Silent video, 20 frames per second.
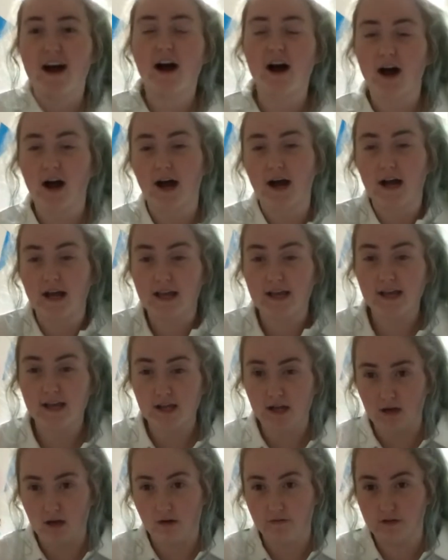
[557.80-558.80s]
I
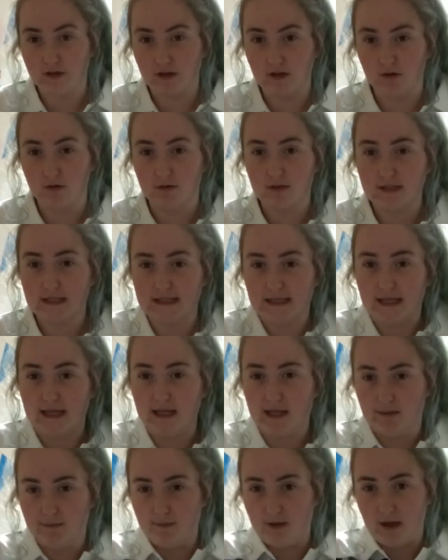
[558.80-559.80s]
love it though because
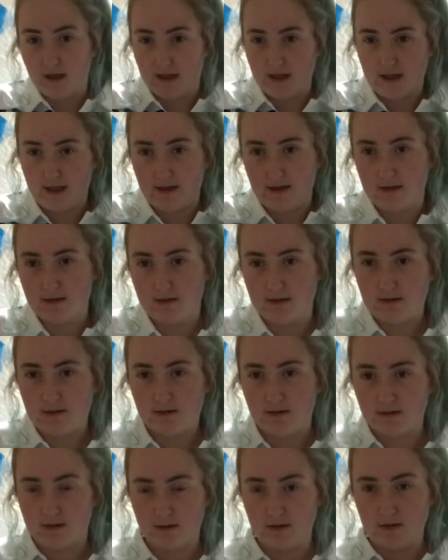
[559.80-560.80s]
I, I can...
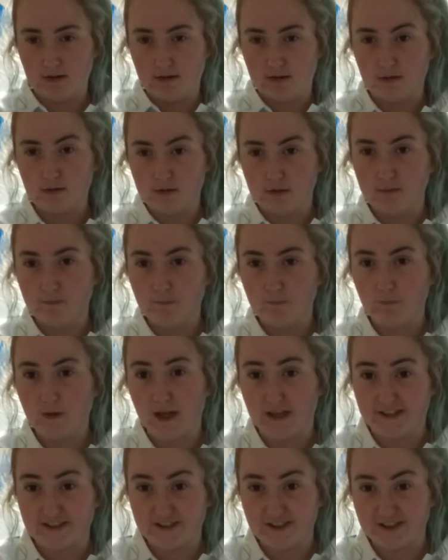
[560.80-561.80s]

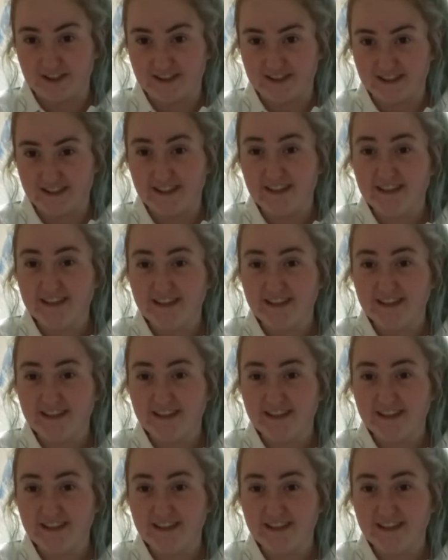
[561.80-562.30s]
Anxiety.